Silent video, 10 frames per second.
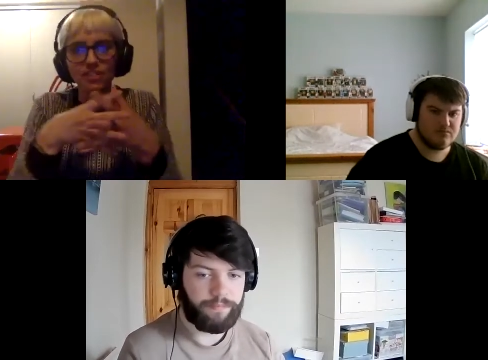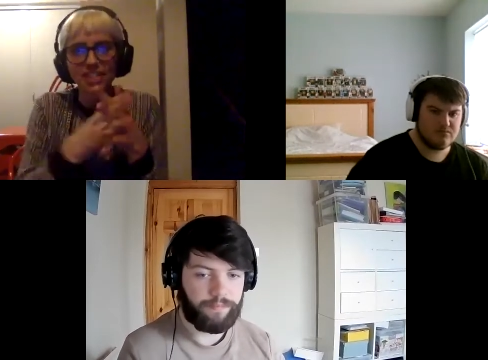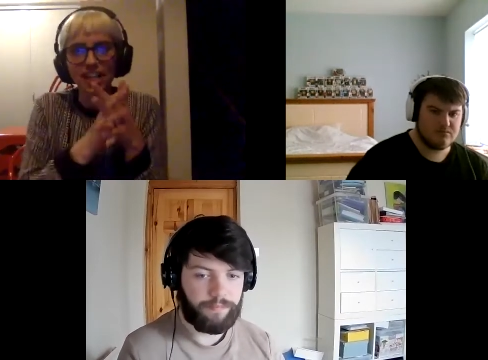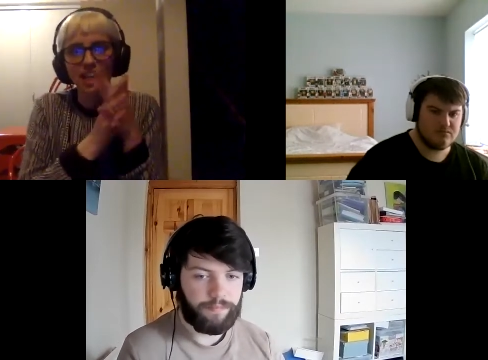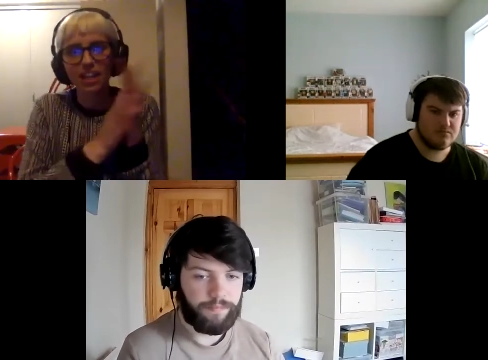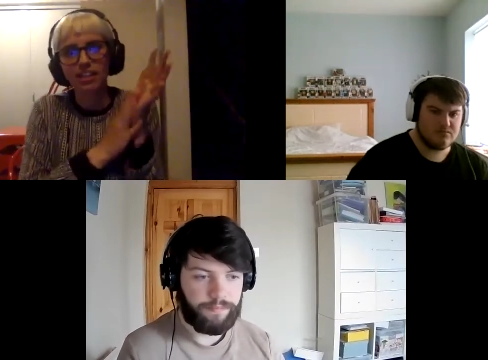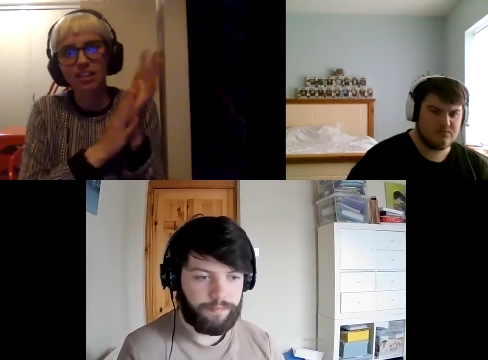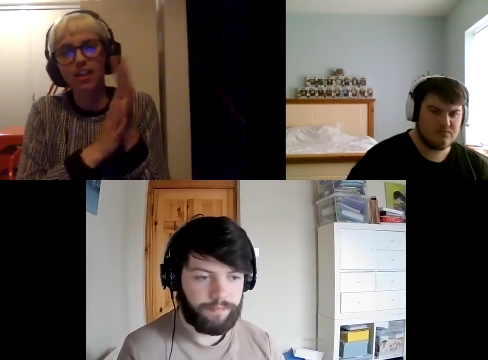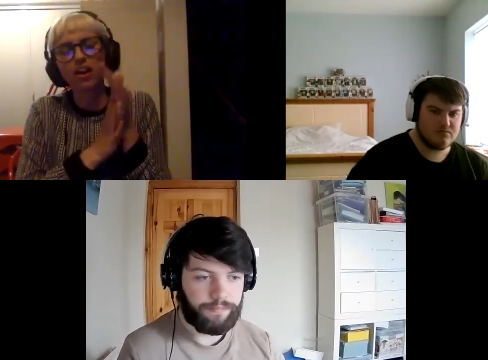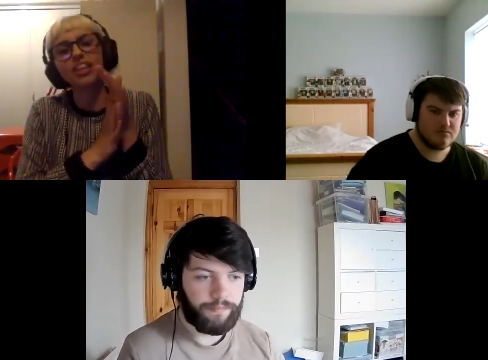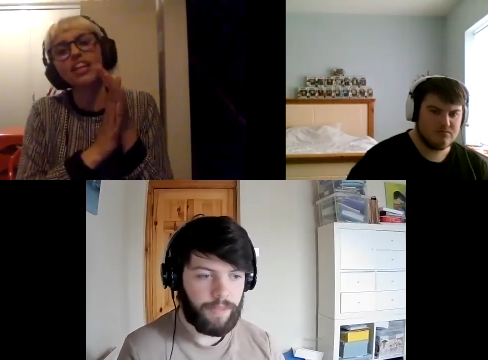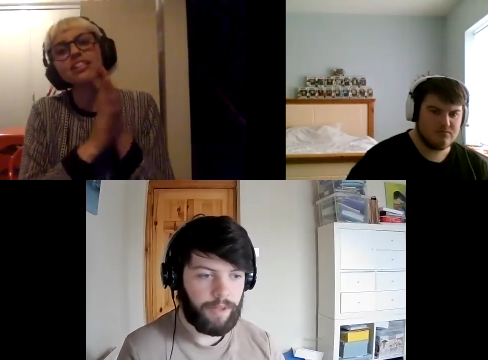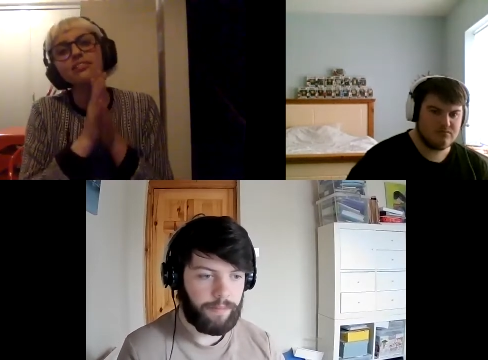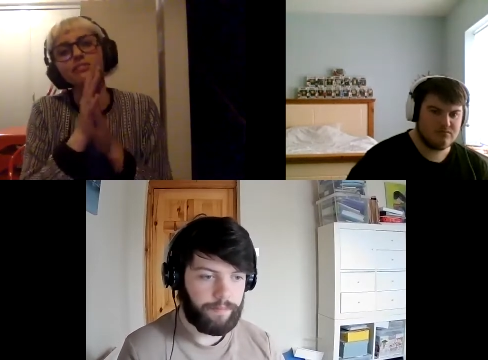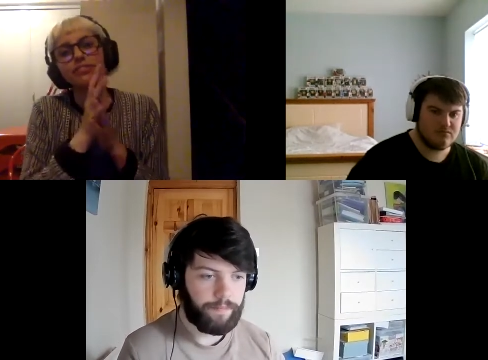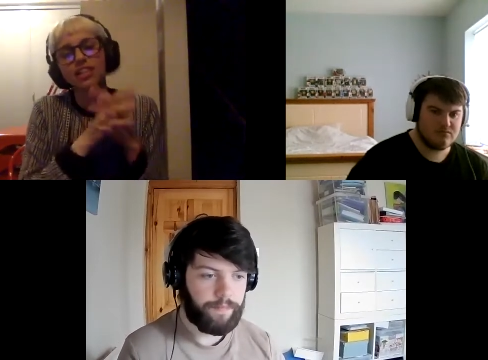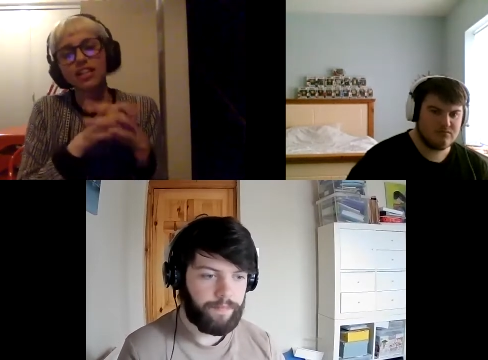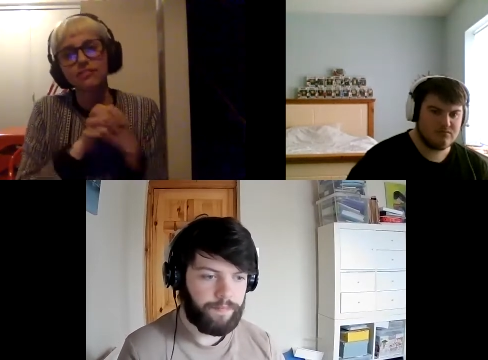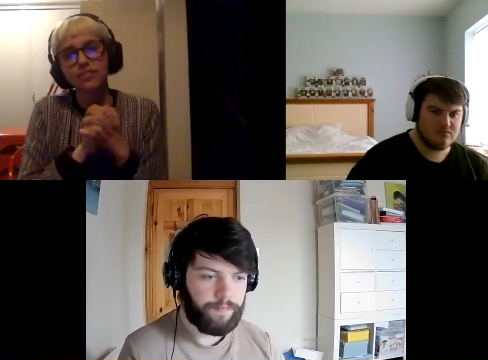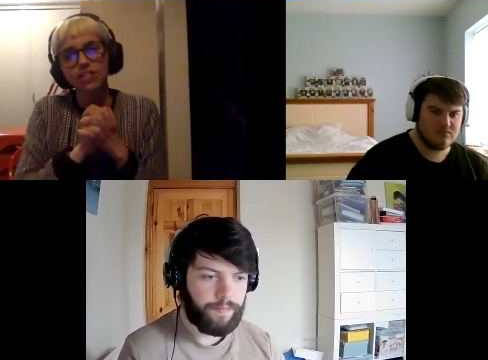Speaker 1: scene. Oh,
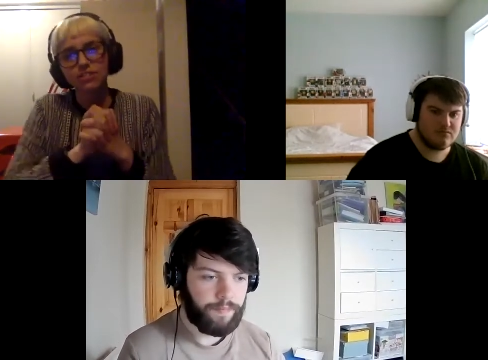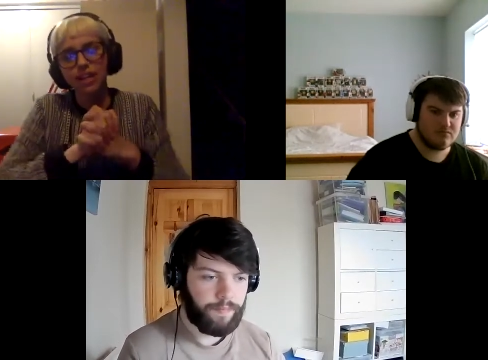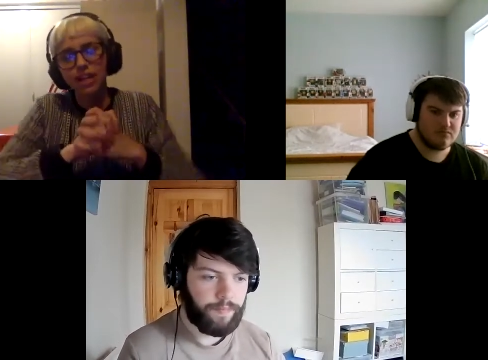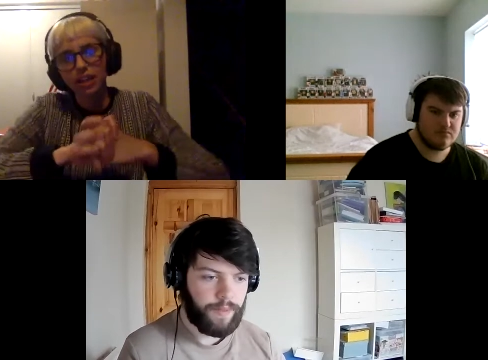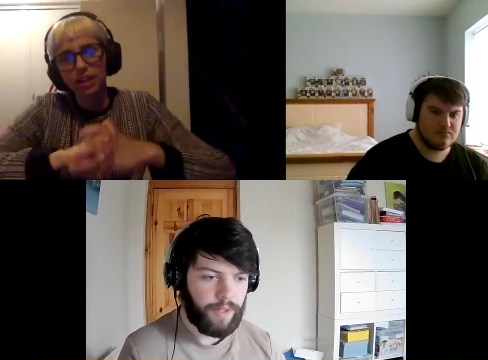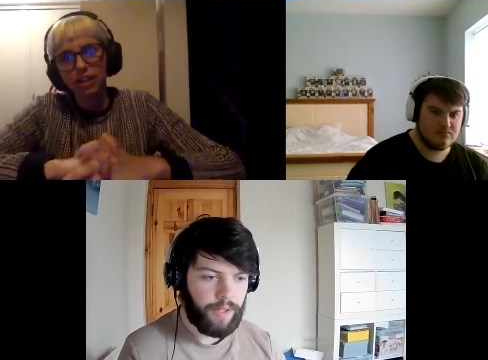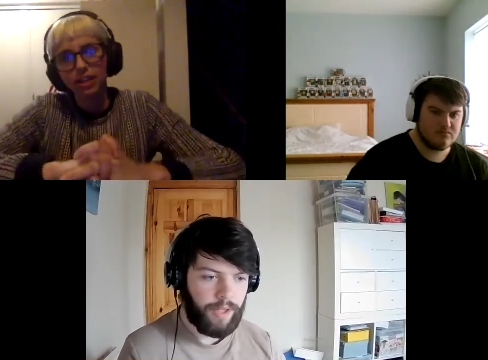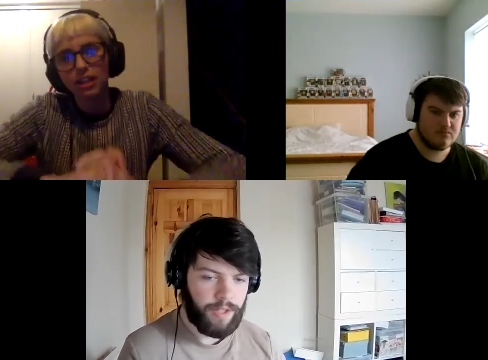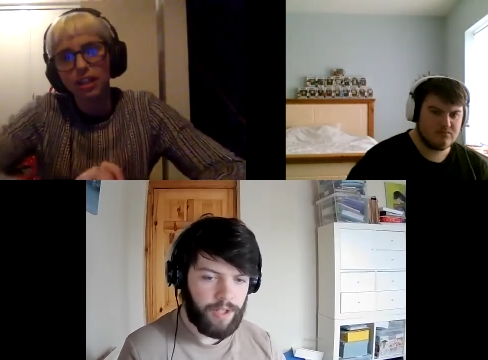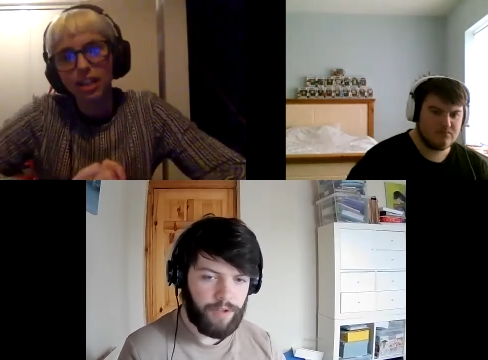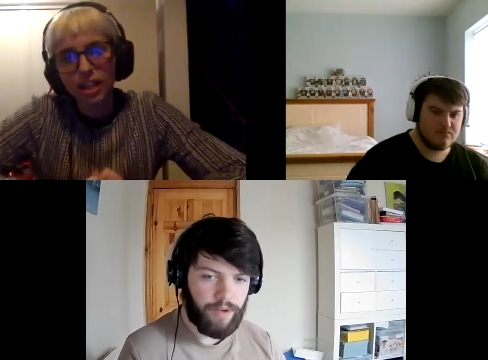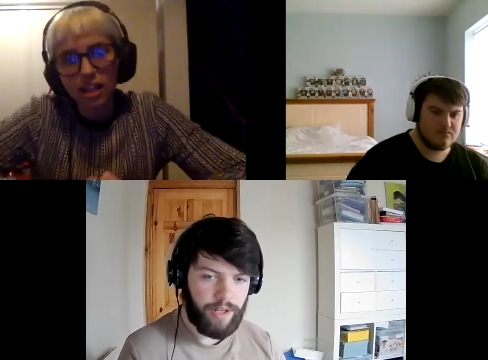that's frustrating. Is Australia